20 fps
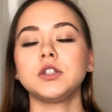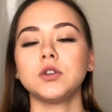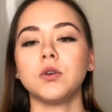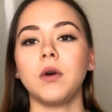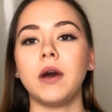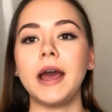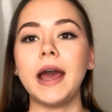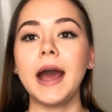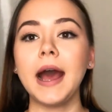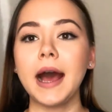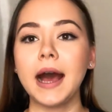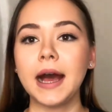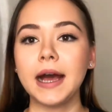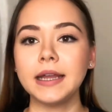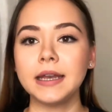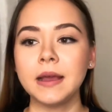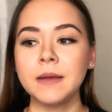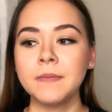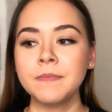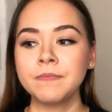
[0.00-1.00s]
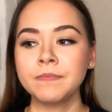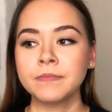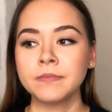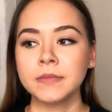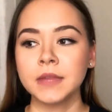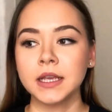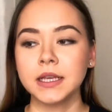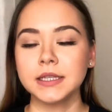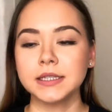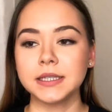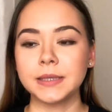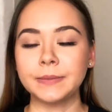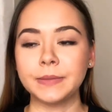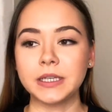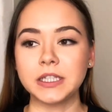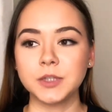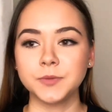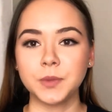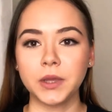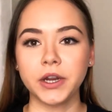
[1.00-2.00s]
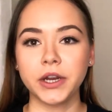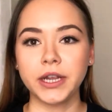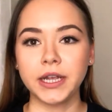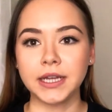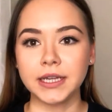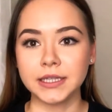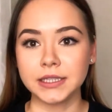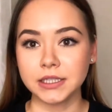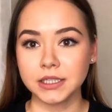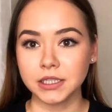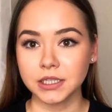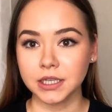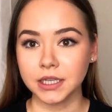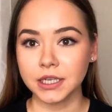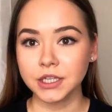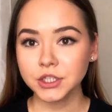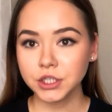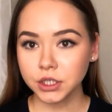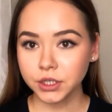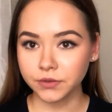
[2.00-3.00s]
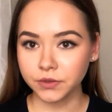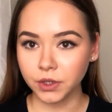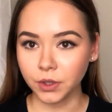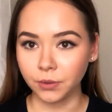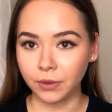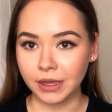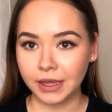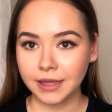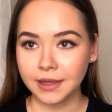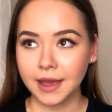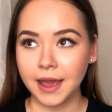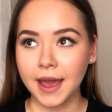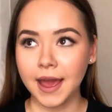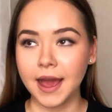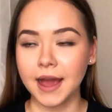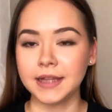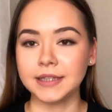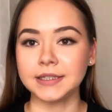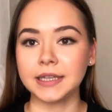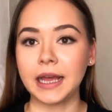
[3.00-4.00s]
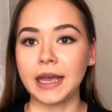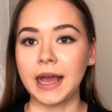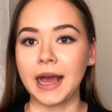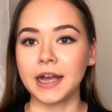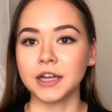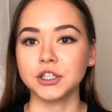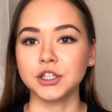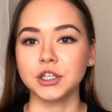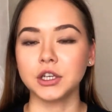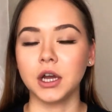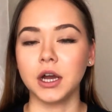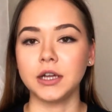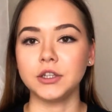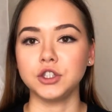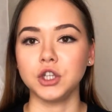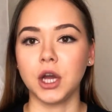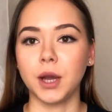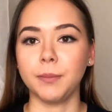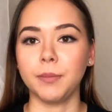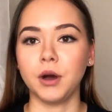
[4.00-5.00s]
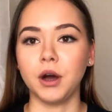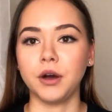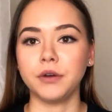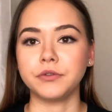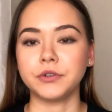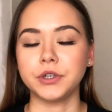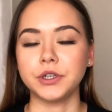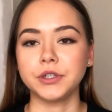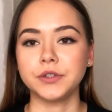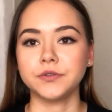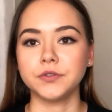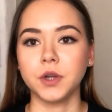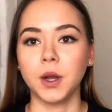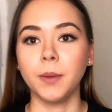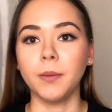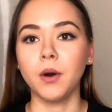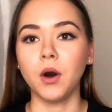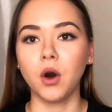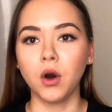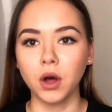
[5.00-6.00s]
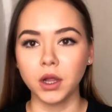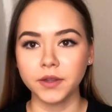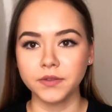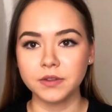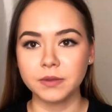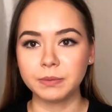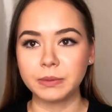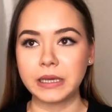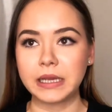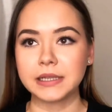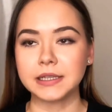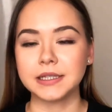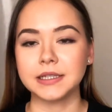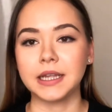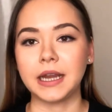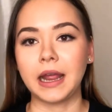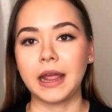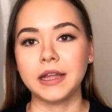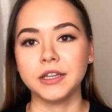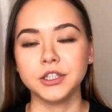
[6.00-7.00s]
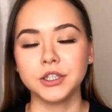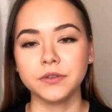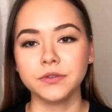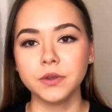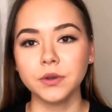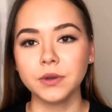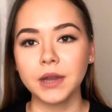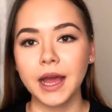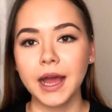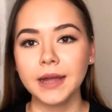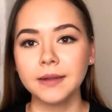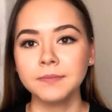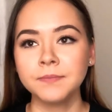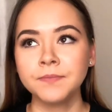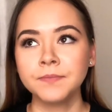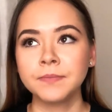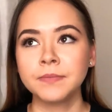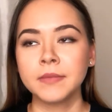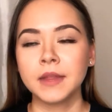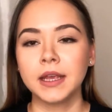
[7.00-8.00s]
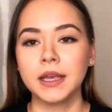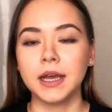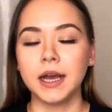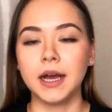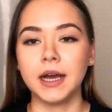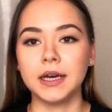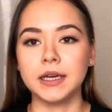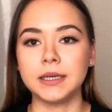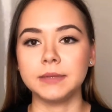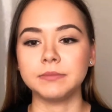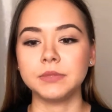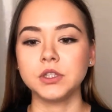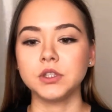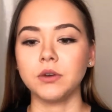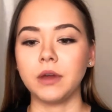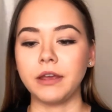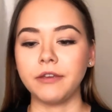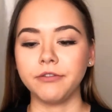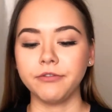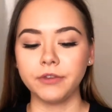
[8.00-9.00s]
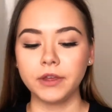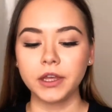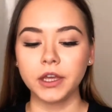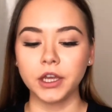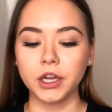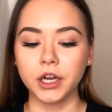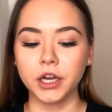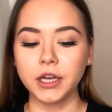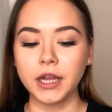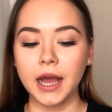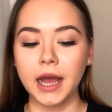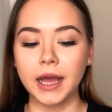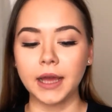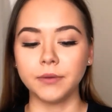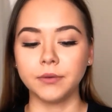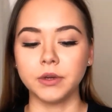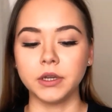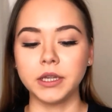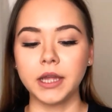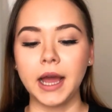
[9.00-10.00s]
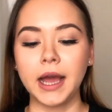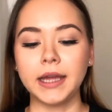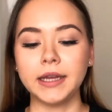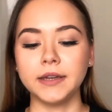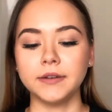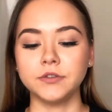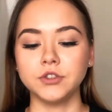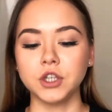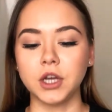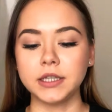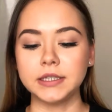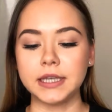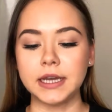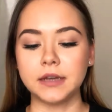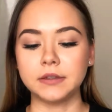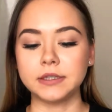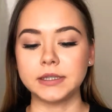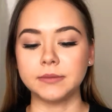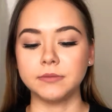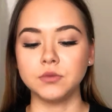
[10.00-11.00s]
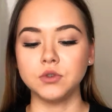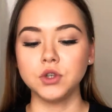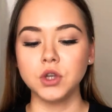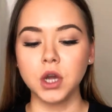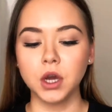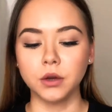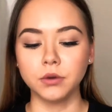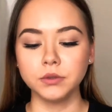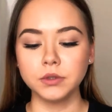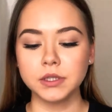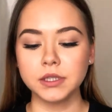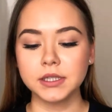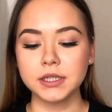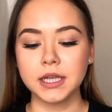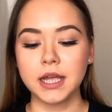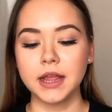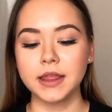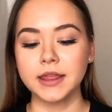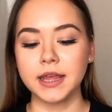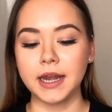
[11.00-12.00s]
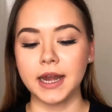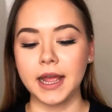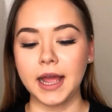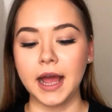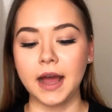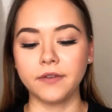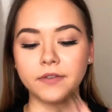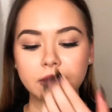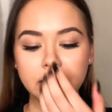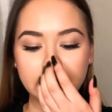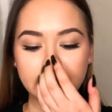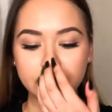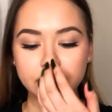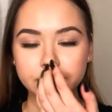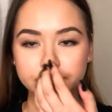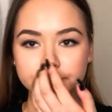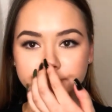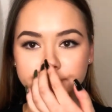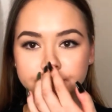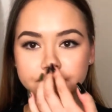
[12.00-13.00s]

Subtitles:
So I had some experience interviewing, and I actually got job offers from all of the places that I interviewed at. So I figured I would kind of jot down some notes that I have here